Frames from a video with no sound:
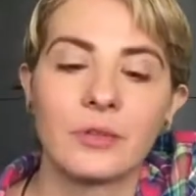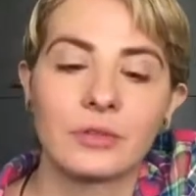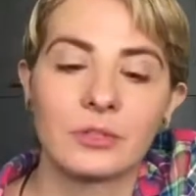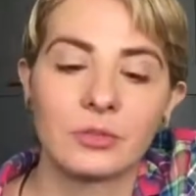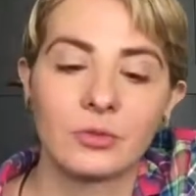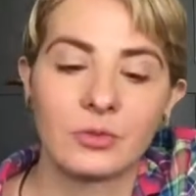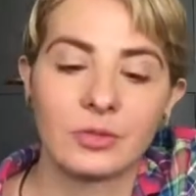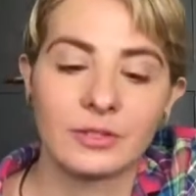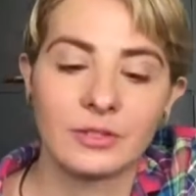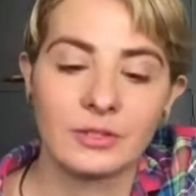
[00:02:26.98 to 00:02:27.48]
of
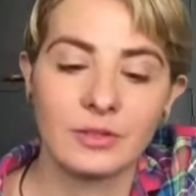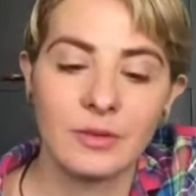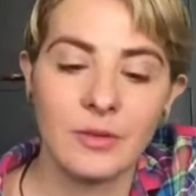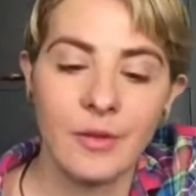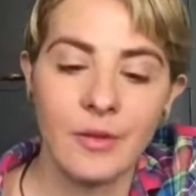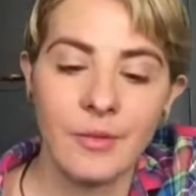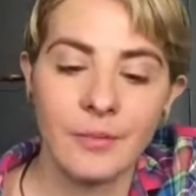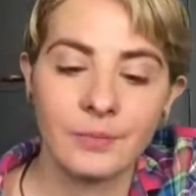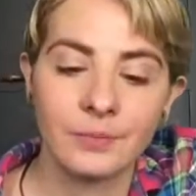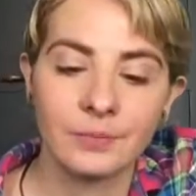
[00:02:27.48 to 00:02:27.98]
sorts,
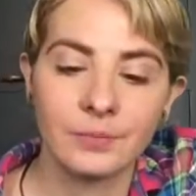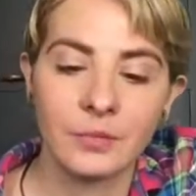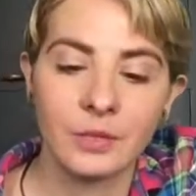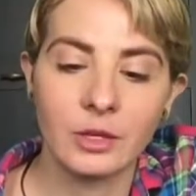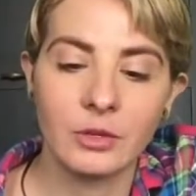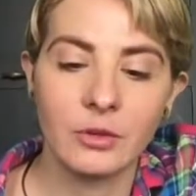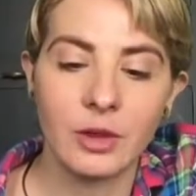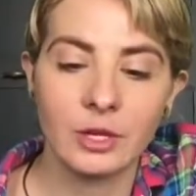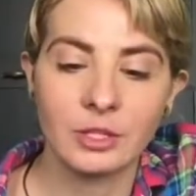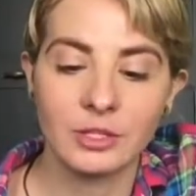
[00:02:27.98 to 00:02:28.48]

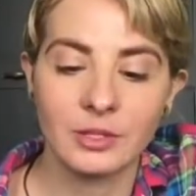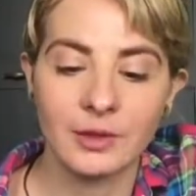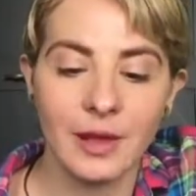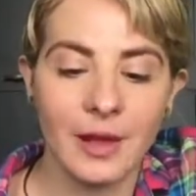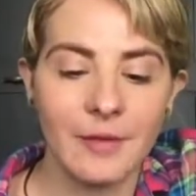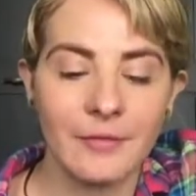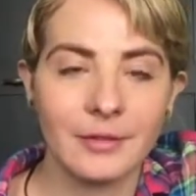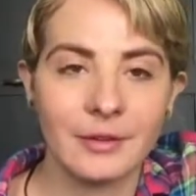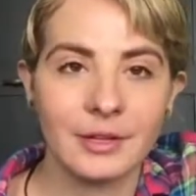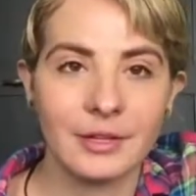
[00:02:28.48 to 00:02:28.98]
you'd actually
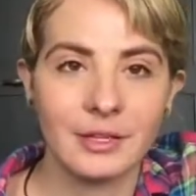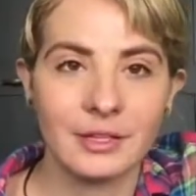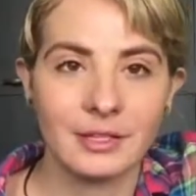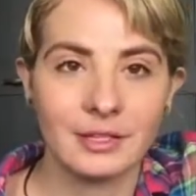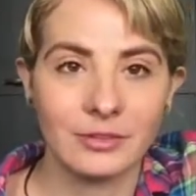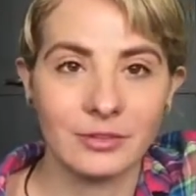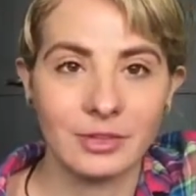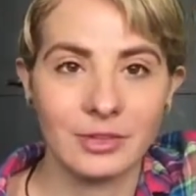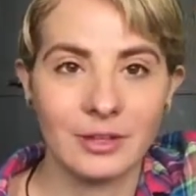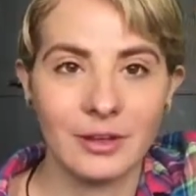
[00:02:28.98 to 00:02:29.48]
have it in a
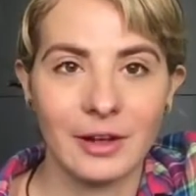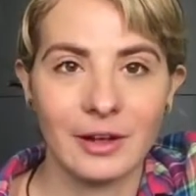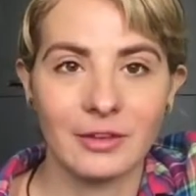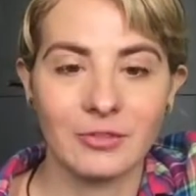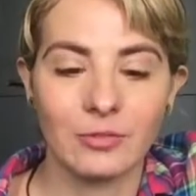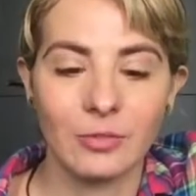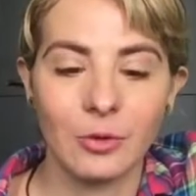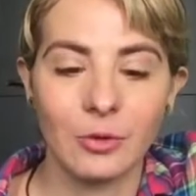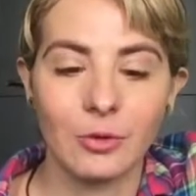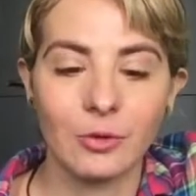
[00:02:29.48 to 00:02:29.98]
different
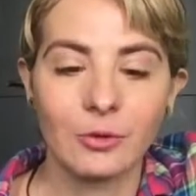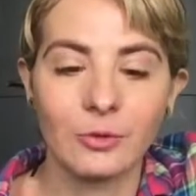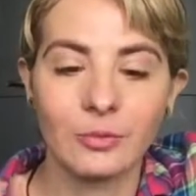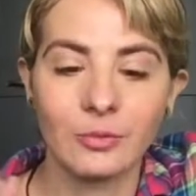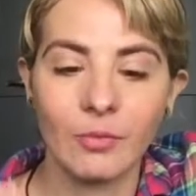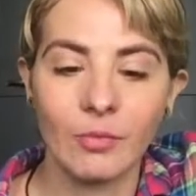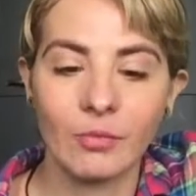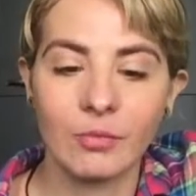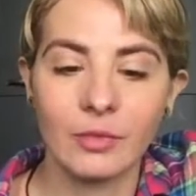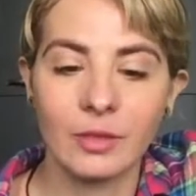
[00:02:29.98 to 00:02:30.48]
kind of bowl
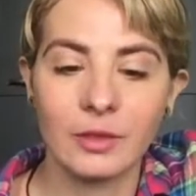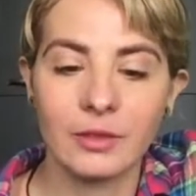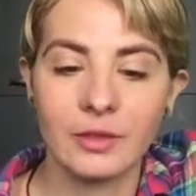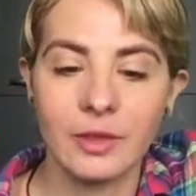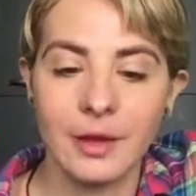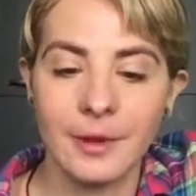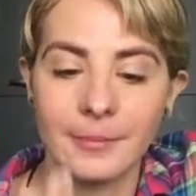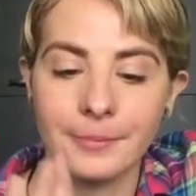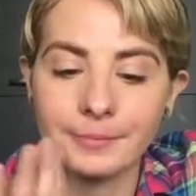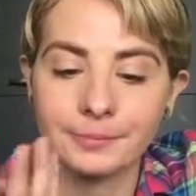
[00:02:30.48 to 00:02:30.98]

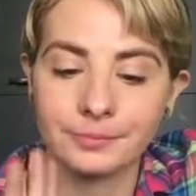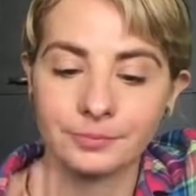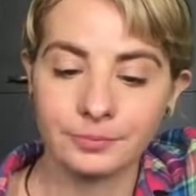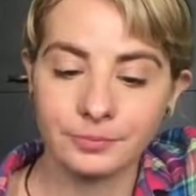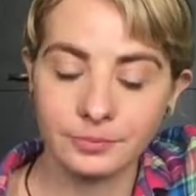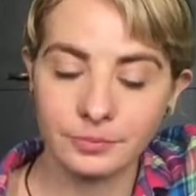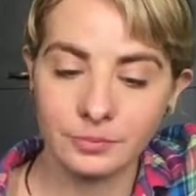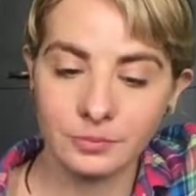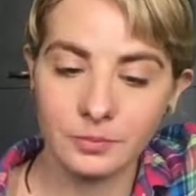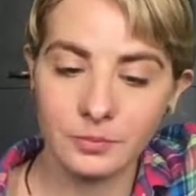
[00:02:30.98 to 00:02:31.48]
that
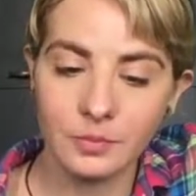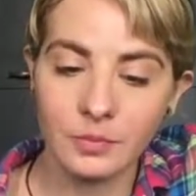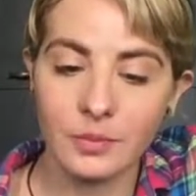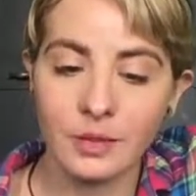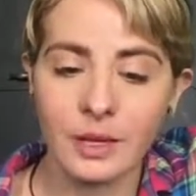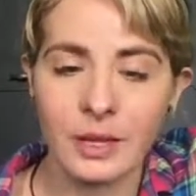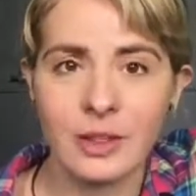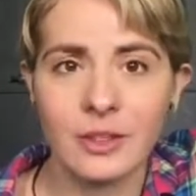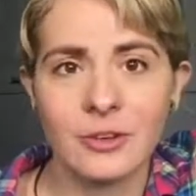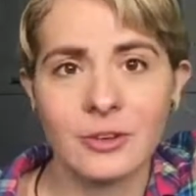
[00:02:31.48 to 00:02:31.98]

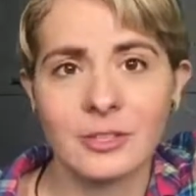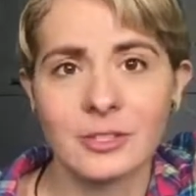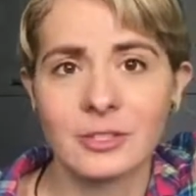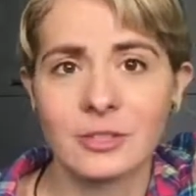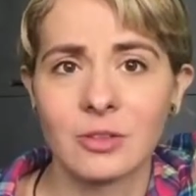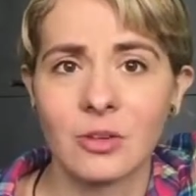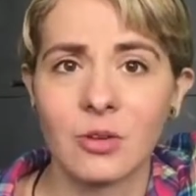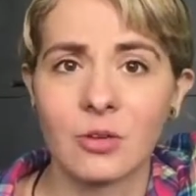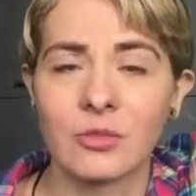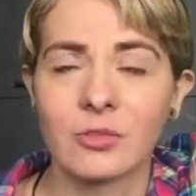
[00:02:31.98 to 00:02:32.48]
either
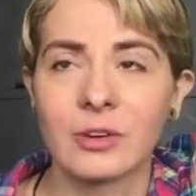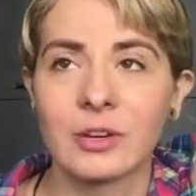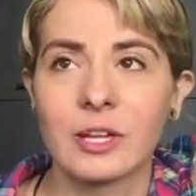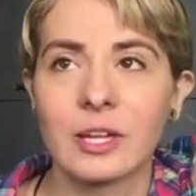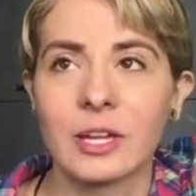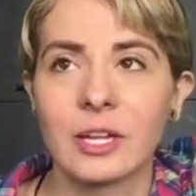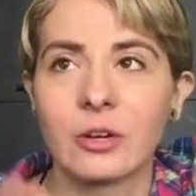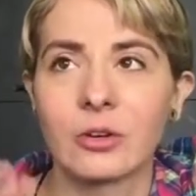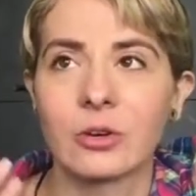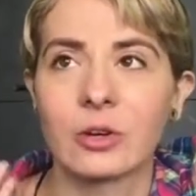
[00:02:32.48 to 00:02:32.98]
still
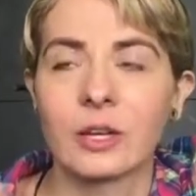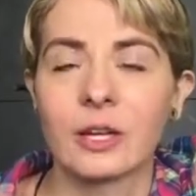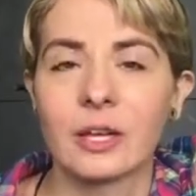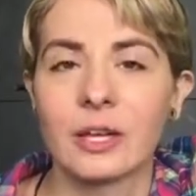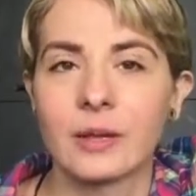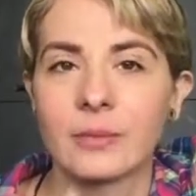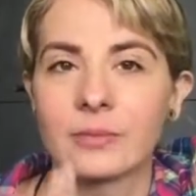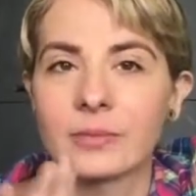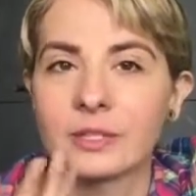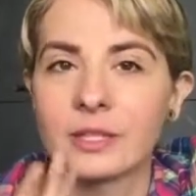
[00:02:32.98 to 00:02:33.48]
overheat or
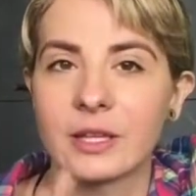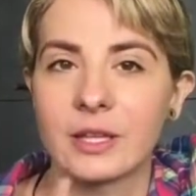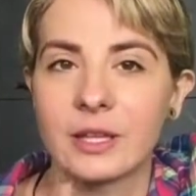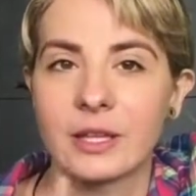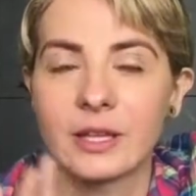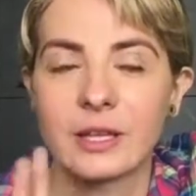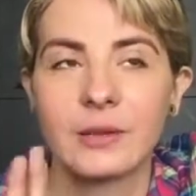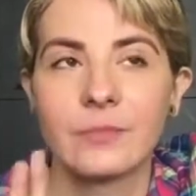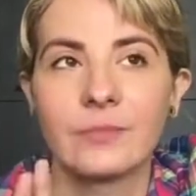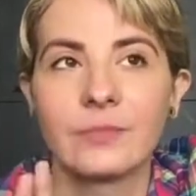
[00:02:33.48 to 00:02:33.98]
keeps the
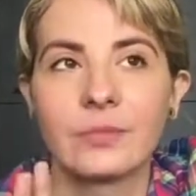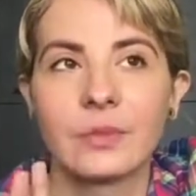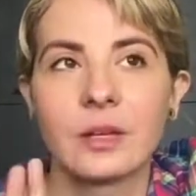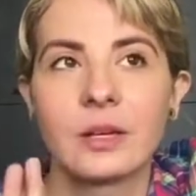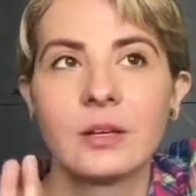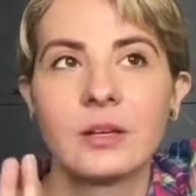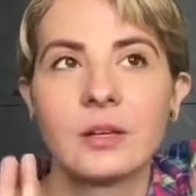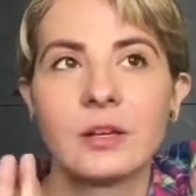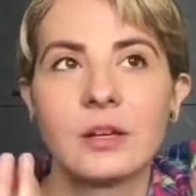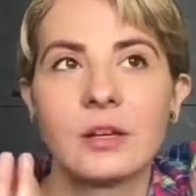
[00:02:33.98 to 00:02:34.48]
heat
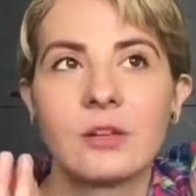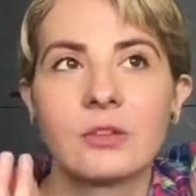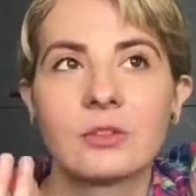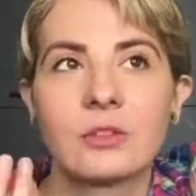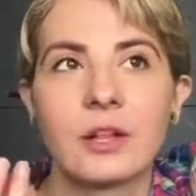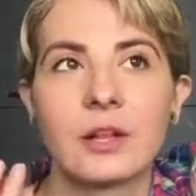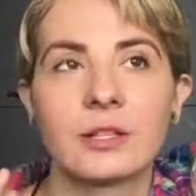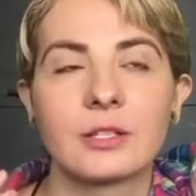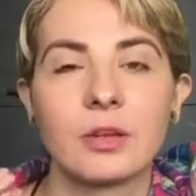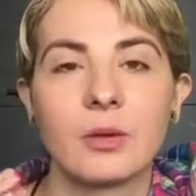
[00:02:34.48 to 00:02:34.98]

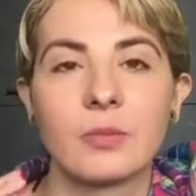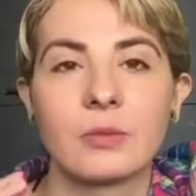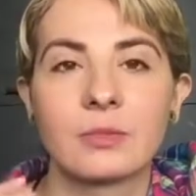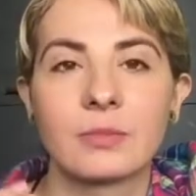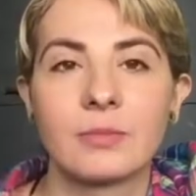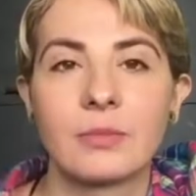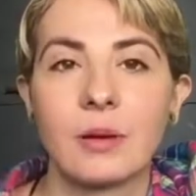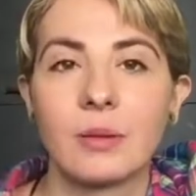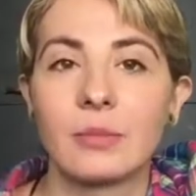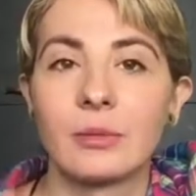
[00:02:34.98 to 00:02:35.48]
so that it's
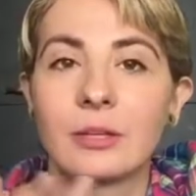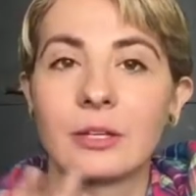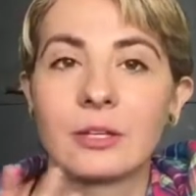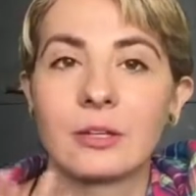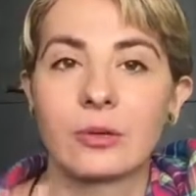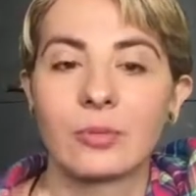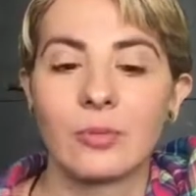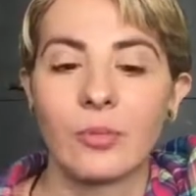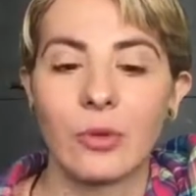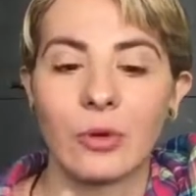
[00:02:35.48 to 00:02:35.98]
almost
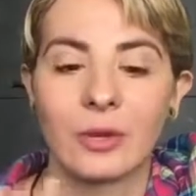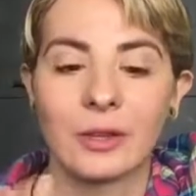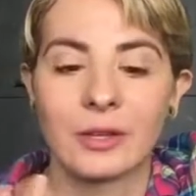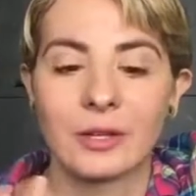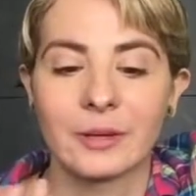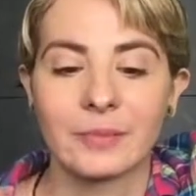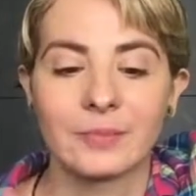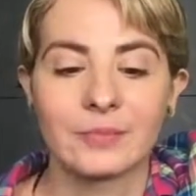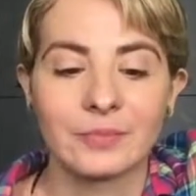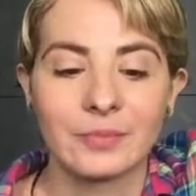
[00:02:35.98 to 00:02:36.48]
bubbling or
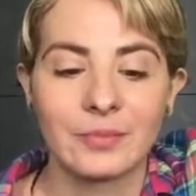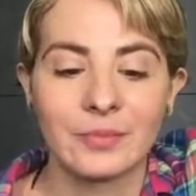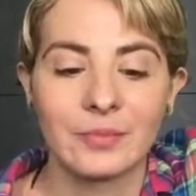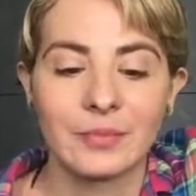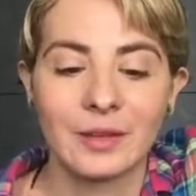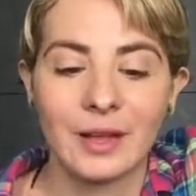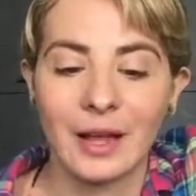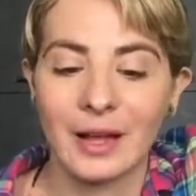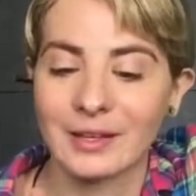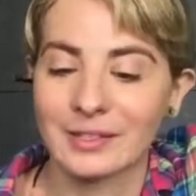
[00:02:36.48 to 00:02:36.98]
boiling
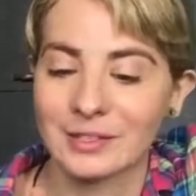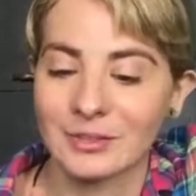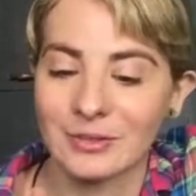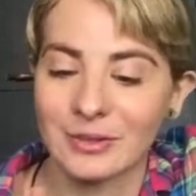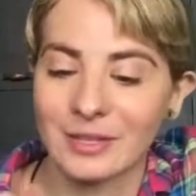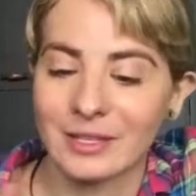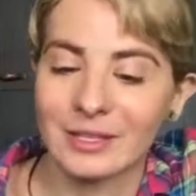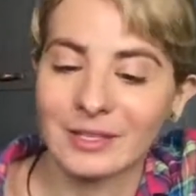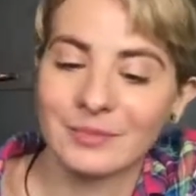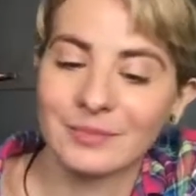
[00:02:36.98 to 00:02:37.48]
as
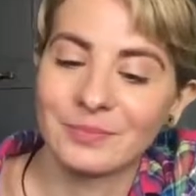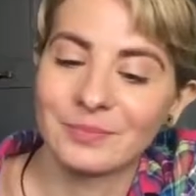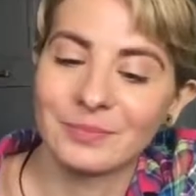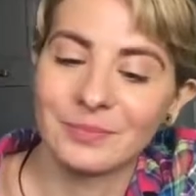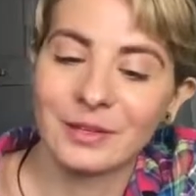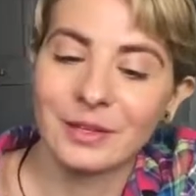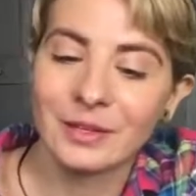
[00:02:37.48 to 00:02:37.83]
you eat it.